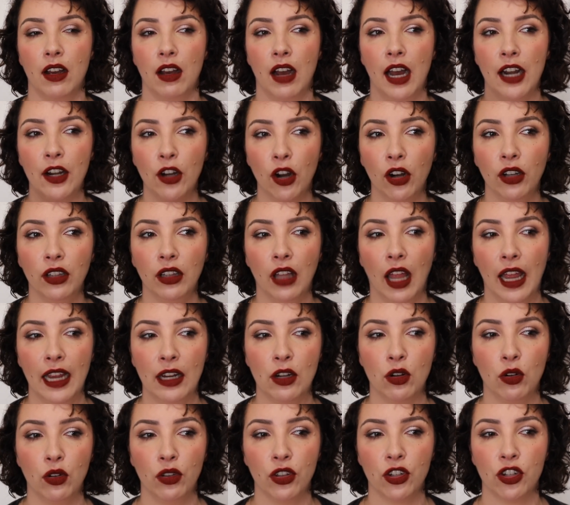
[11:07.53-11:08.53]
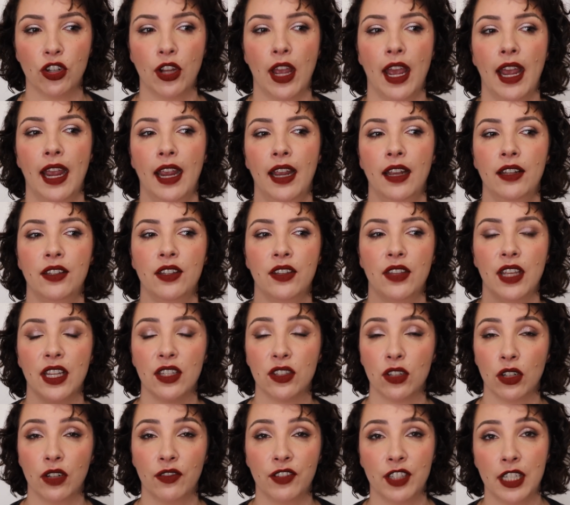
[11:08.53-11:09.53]
I don't like all the shades. They're
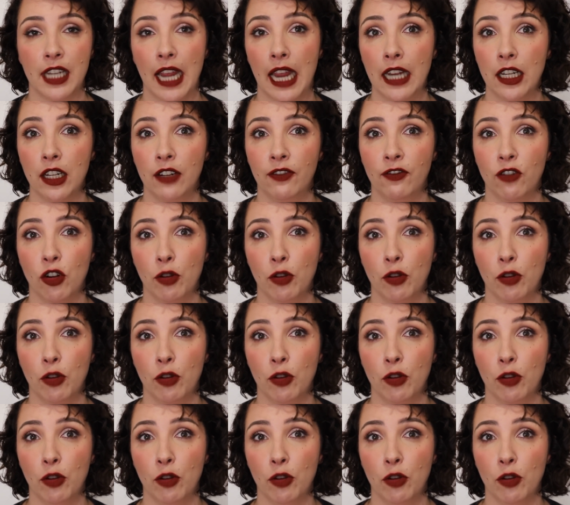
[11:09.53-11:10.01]
sort of standard